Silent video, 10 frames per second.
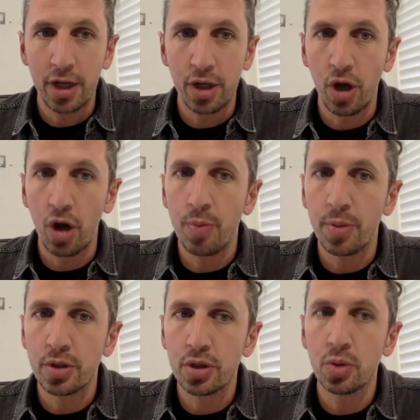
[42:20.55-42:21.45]
good
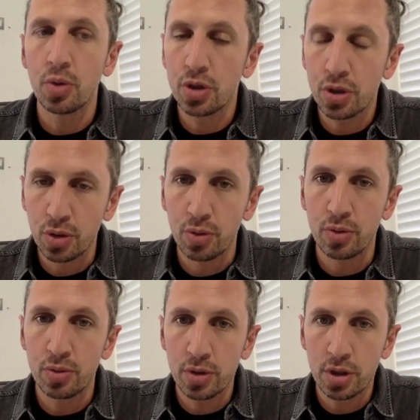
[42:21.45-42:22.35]
open source
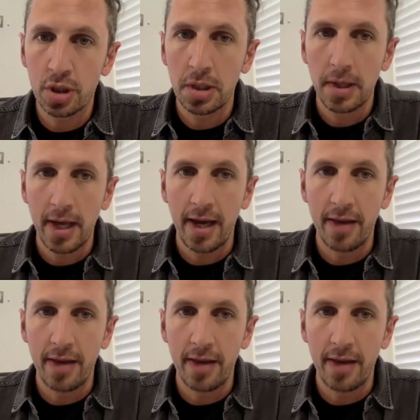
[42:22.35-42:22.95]
tools uh,